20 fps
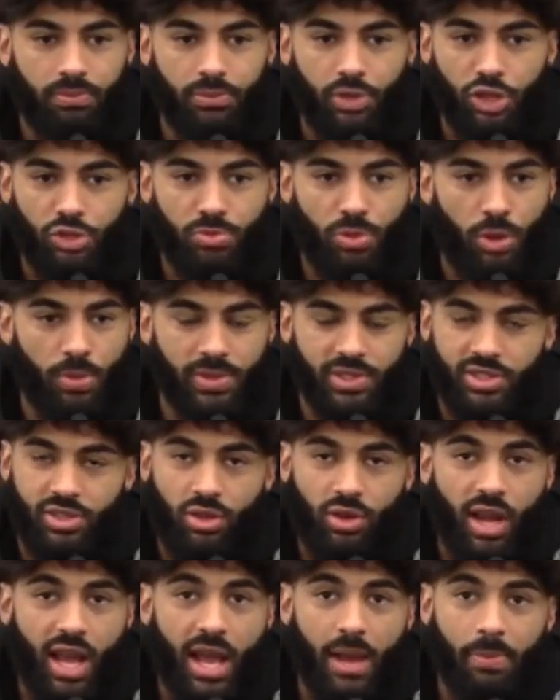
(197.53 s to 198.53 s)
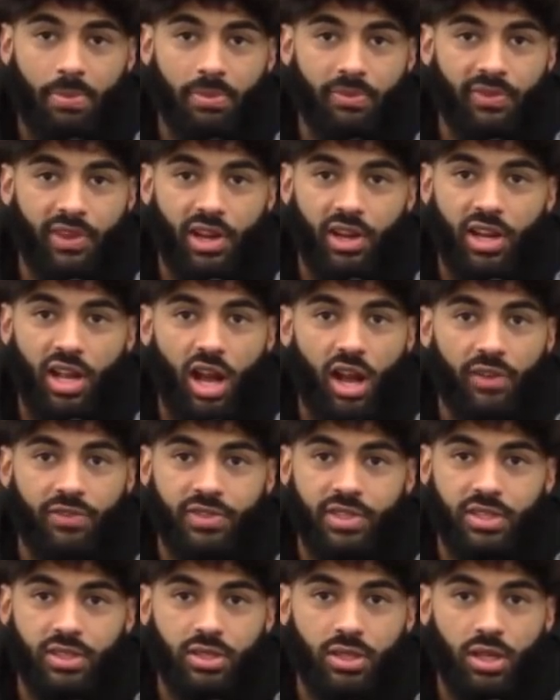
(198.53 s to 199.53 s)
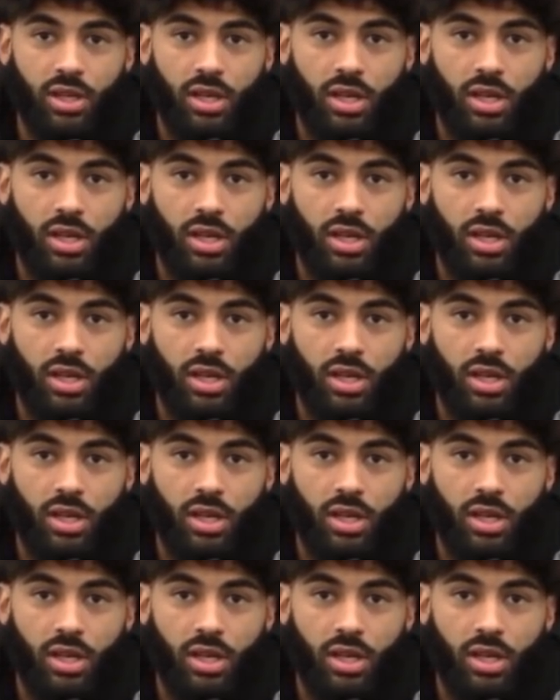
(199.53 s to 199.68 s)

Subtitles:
Those moments don't happen very often.